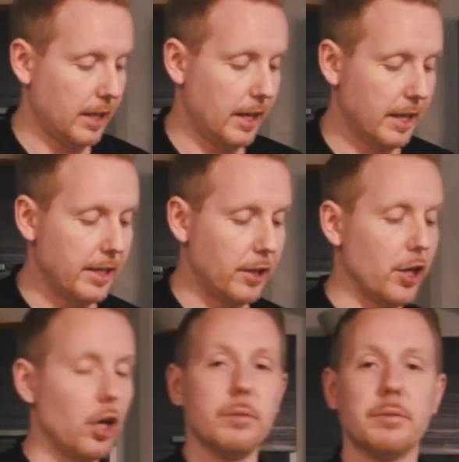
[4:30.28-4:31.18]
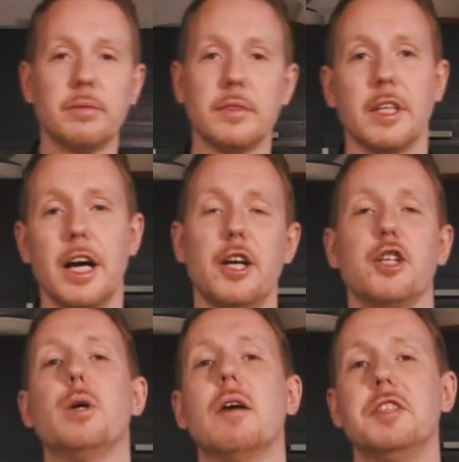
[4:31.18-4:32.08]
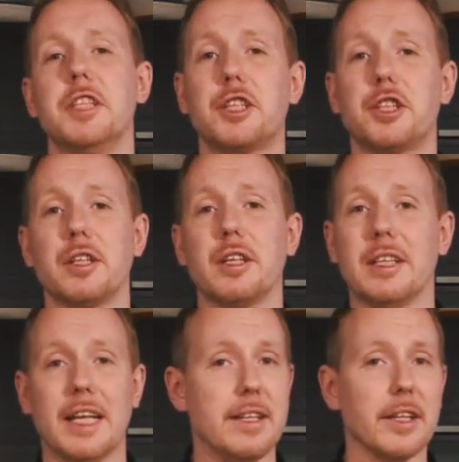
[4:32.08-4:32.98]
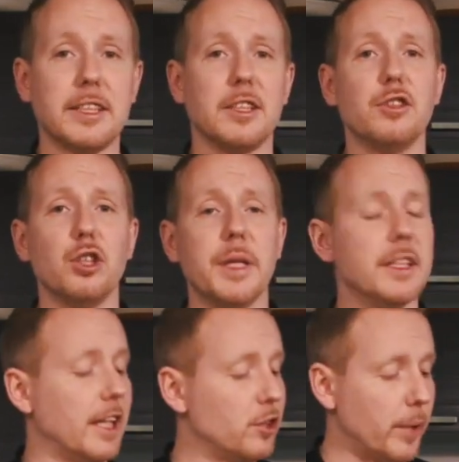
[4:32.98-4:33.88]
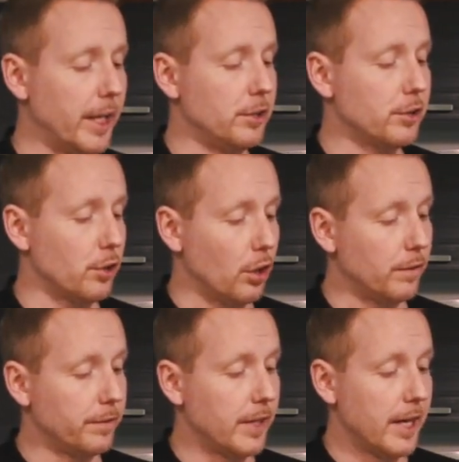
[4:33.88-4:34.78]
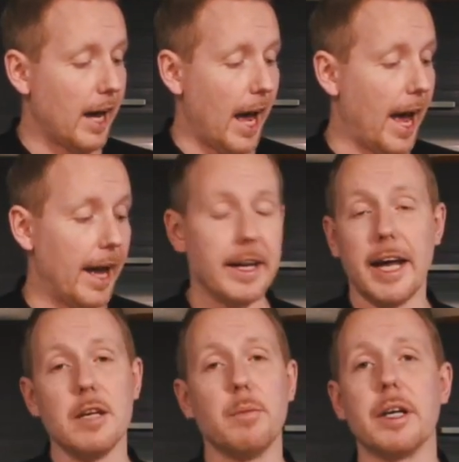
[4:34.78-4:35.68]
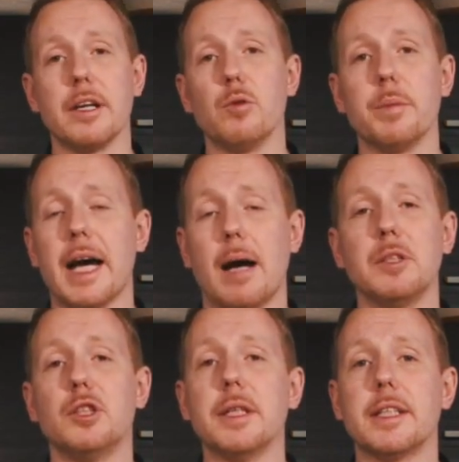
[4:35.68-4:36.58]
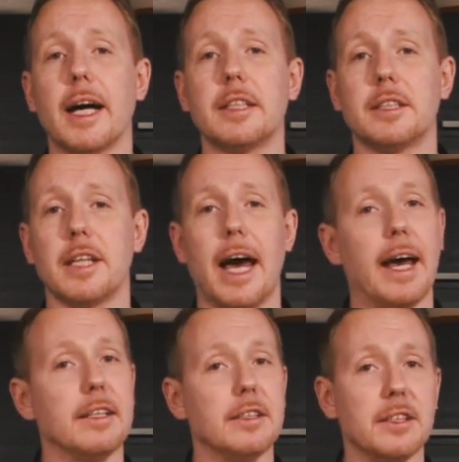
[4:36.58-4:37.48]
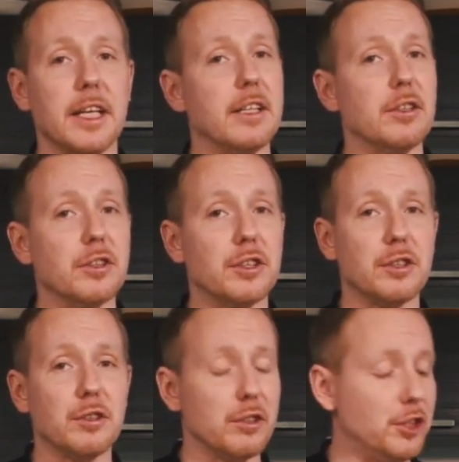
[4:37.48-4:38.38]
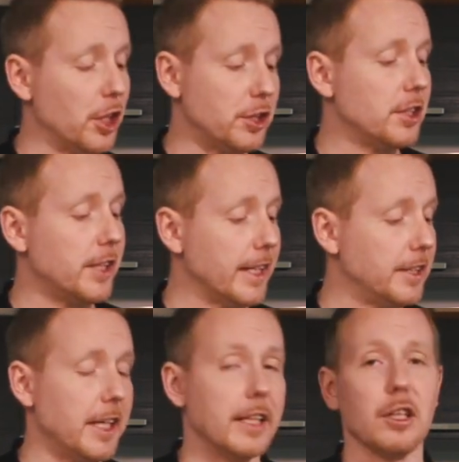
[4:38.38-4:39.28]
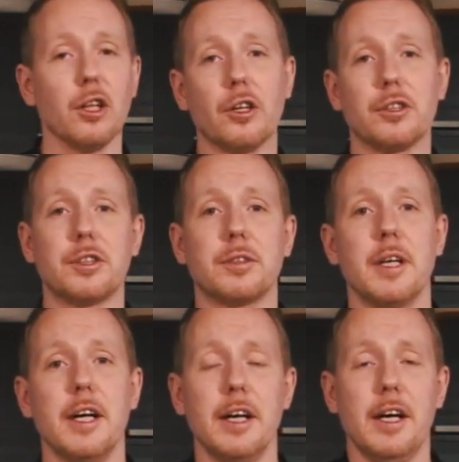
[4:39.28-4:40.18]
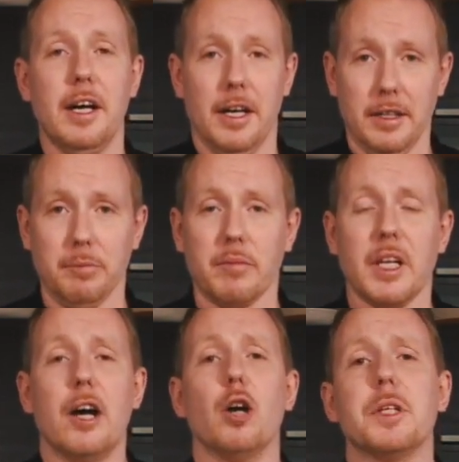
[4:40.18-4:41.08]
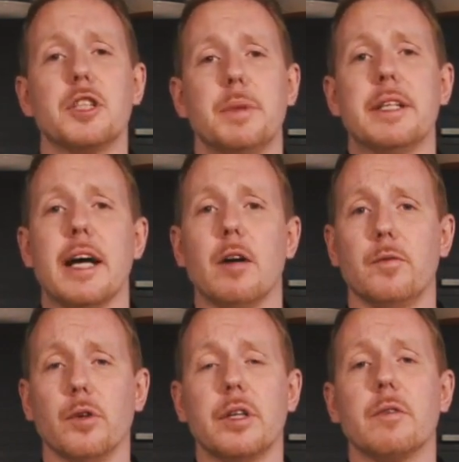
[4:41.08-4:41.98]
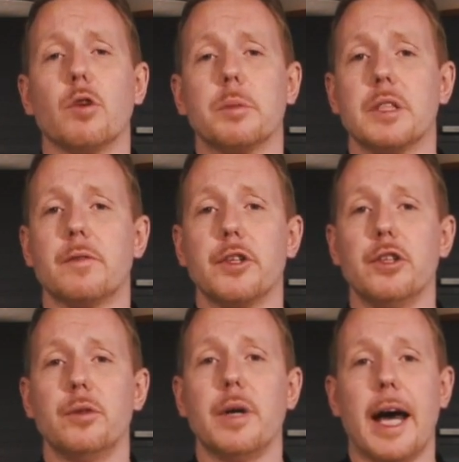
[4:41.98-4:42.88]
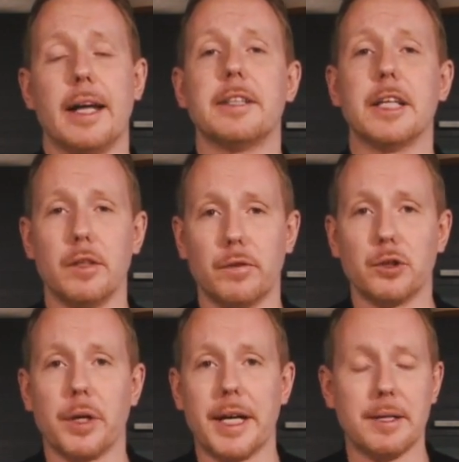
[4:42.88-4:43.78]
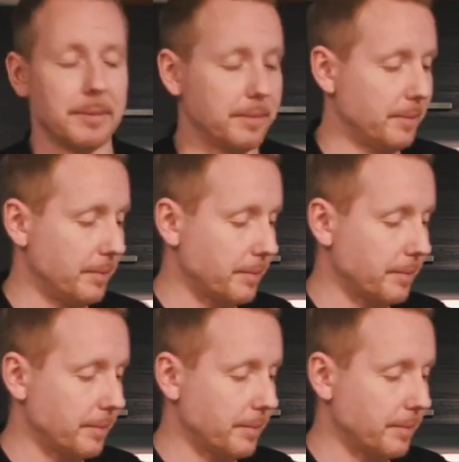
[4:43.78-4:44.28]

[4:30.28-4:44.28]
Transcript: And there you go. You have a dish in less than 2 minutes that's ready to serve, and anybody will be happy to eat that, and it is just as tasty as it looks. I hope this has been helpful and informative for you, and thank you for joining.